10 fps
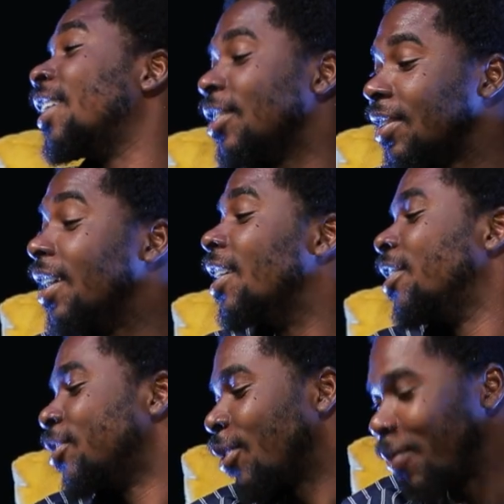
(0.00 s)
I just,
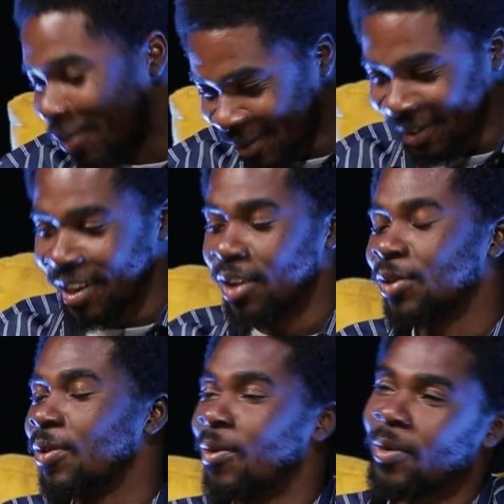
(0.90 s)
hey, stop.
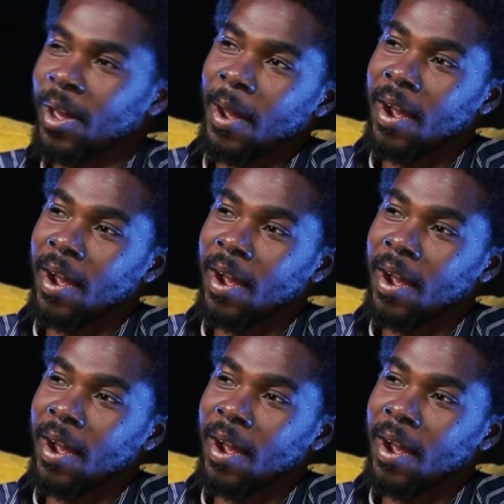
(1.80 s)
So yeah,